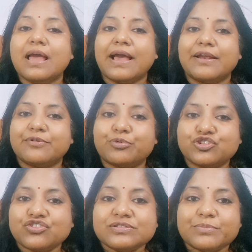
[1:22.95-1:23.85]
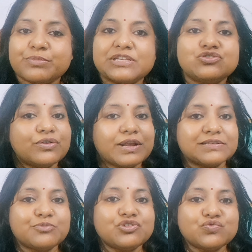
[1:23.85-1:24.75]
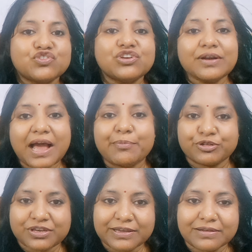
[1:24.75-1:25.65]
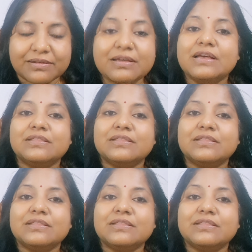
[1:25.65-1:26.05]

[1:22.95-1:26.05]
and the projections are based on assumptions which are hypothetical.